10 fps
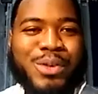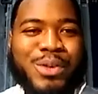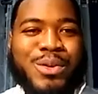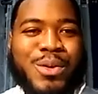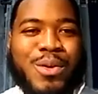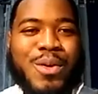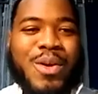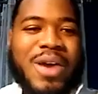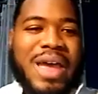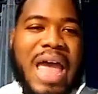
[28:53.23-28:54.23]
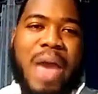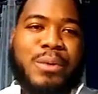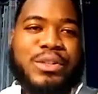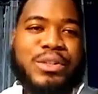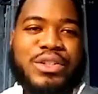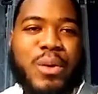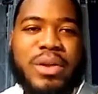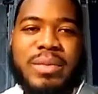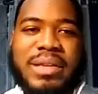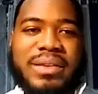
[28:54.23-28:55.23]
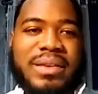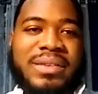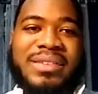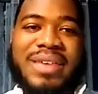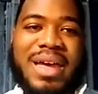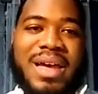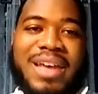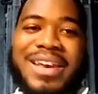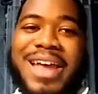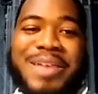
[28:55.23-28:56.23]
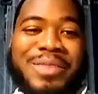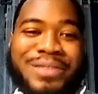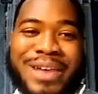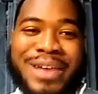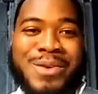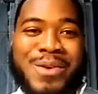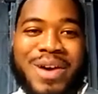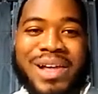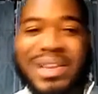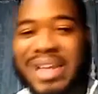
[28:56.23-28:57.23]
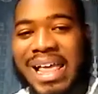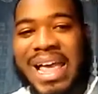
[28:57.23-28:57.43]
So I would just go into meetings, and I'd be a fly on the wall.